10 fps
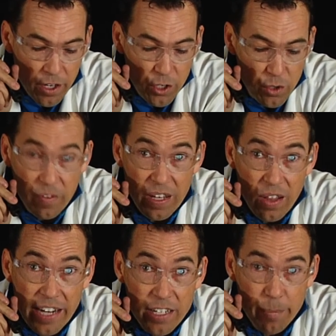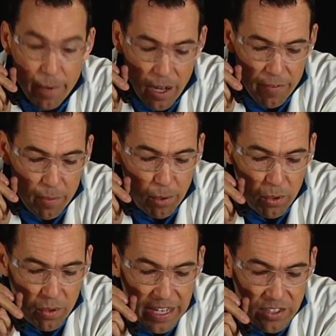UV light coming off the
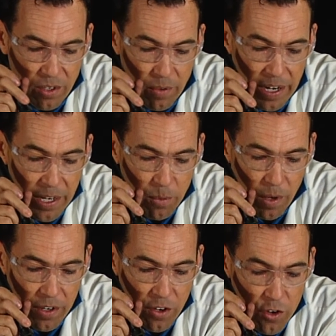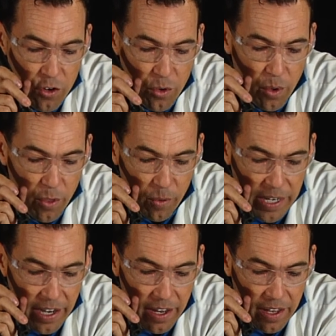blue laser. Ready? 1, 2, 3.